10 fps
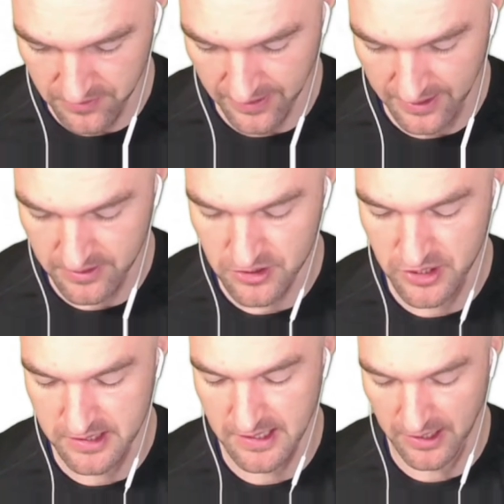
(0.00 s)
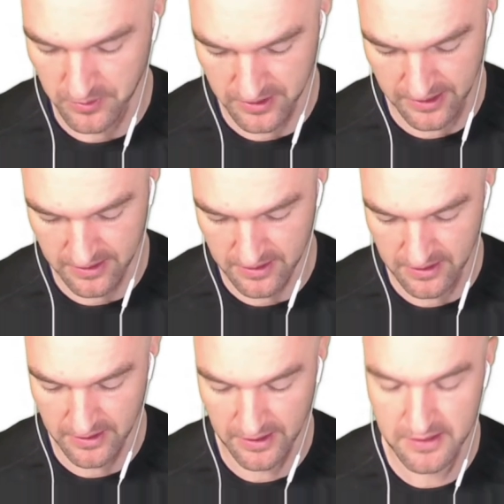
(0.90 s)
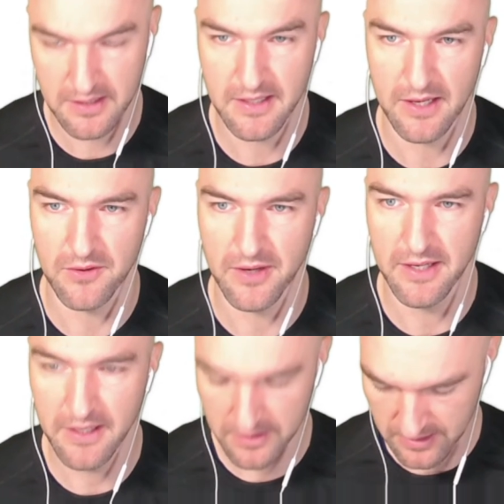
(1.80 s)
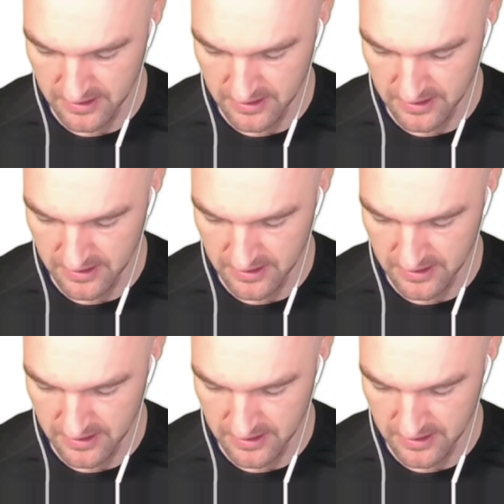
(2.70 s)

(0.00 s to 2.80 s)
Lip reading: vectors, just like we did yesterday already.